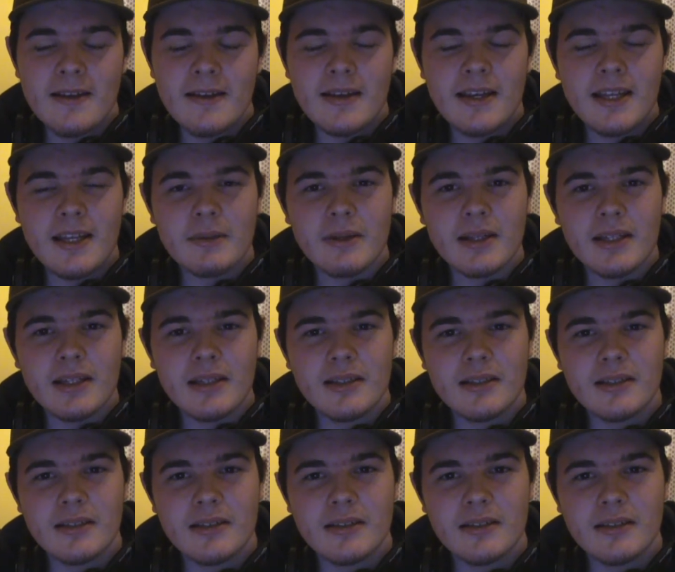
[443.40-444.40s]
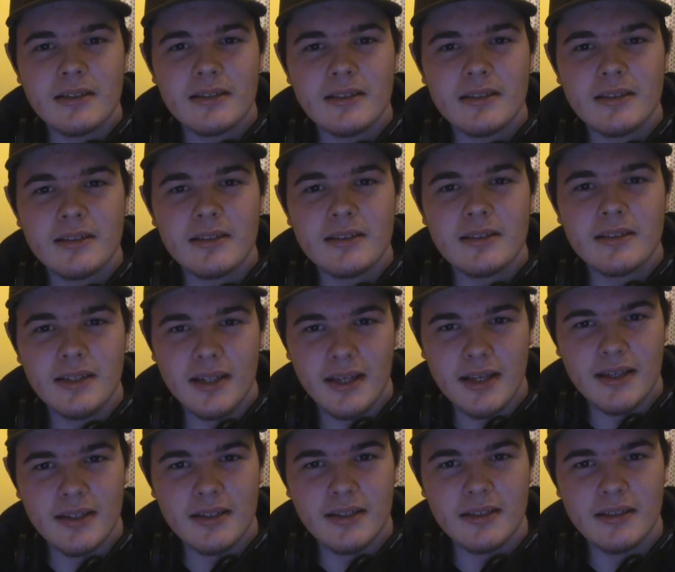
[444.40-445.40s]
Anyway,
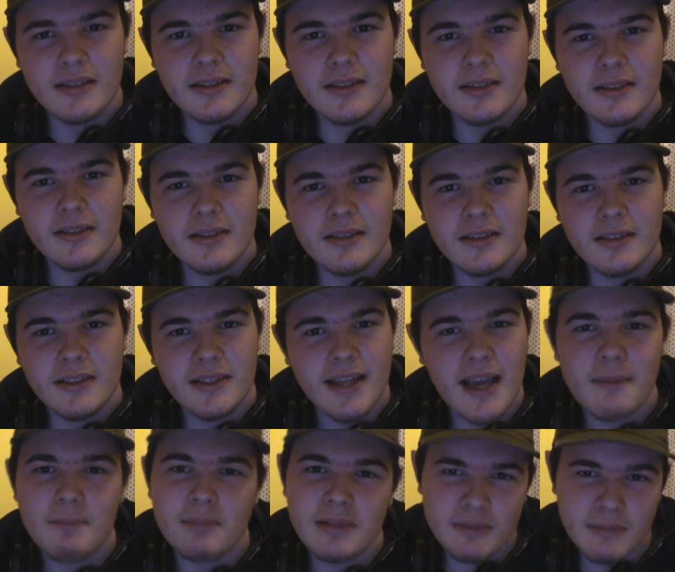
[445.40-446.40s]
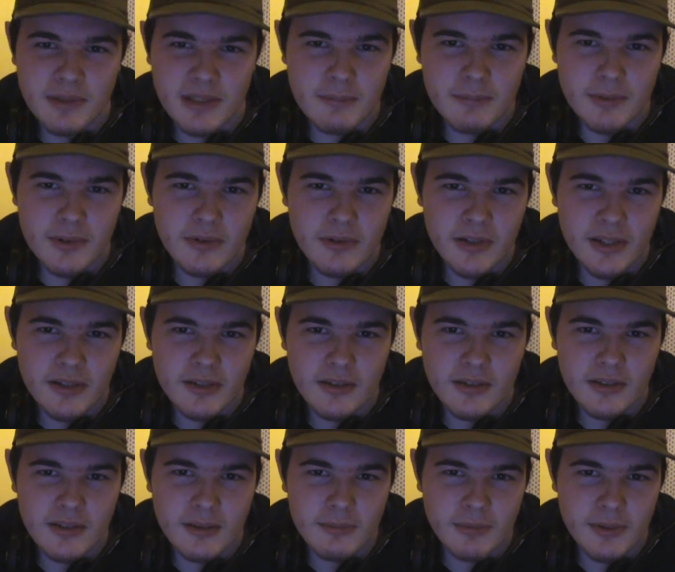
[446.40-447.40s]
yeah. You can't blame the computer
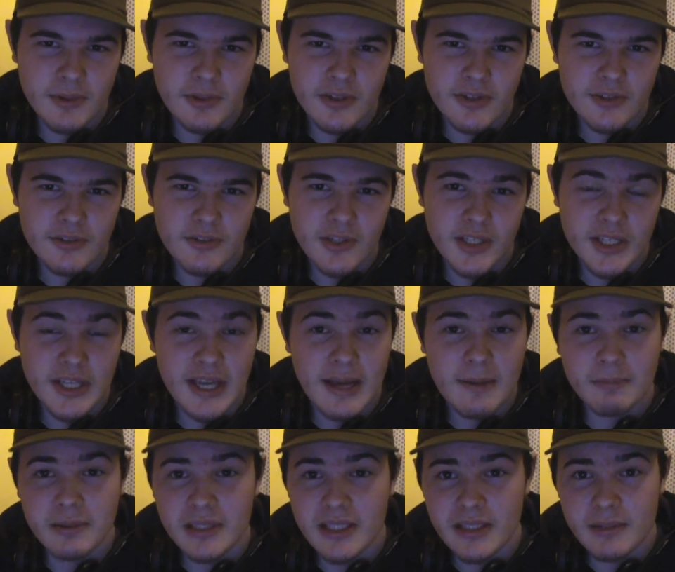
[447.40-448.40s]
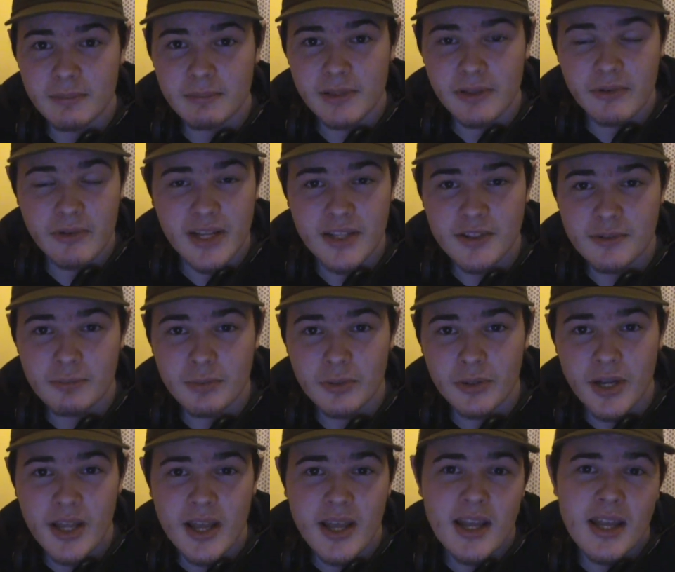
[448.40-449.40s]
industry, you can't blame the ratings
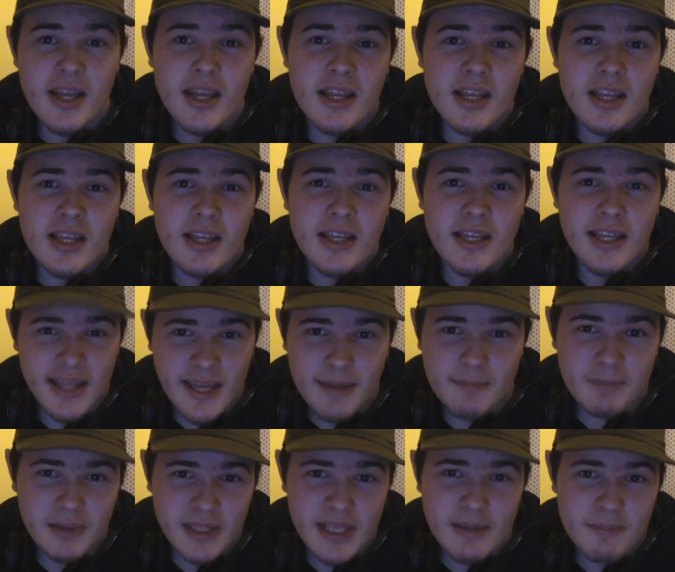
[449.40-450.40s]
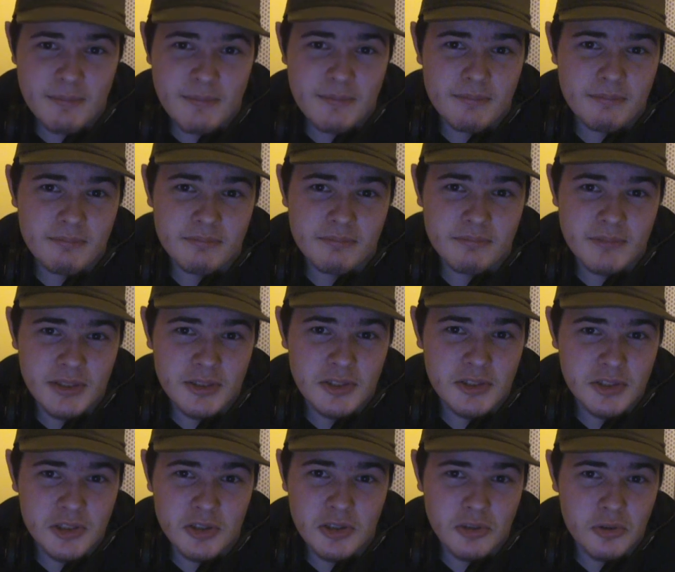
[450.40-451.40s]
board, you can blame the
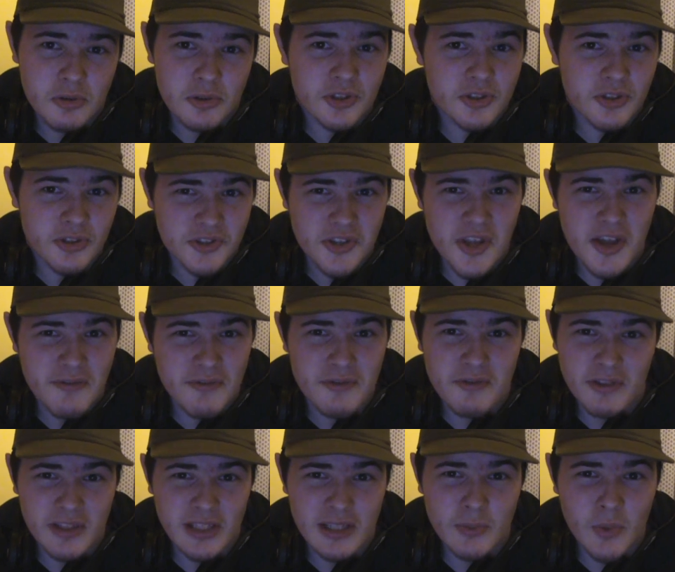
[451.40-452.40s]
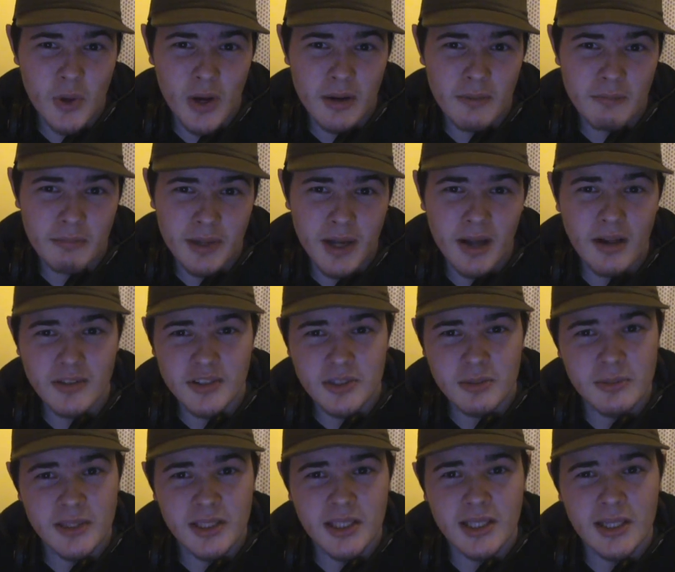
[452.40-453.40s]
Clore Starts if you really want, but
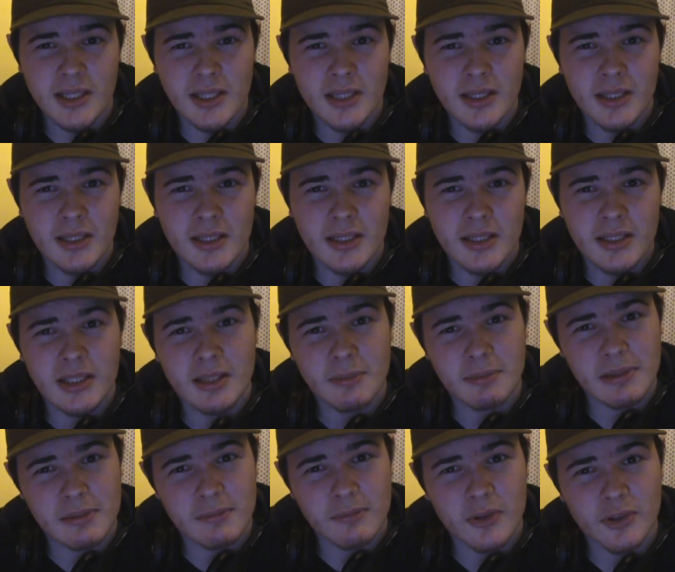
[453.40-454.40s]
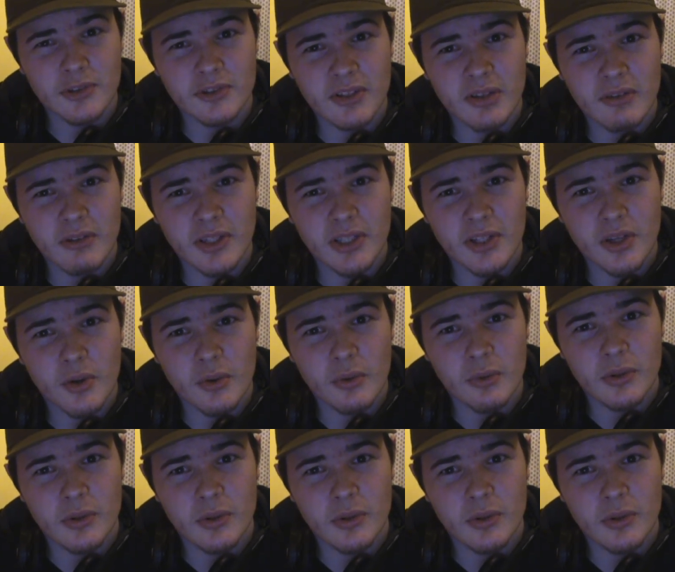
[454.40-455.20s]
ultimately, the blame falls down to you.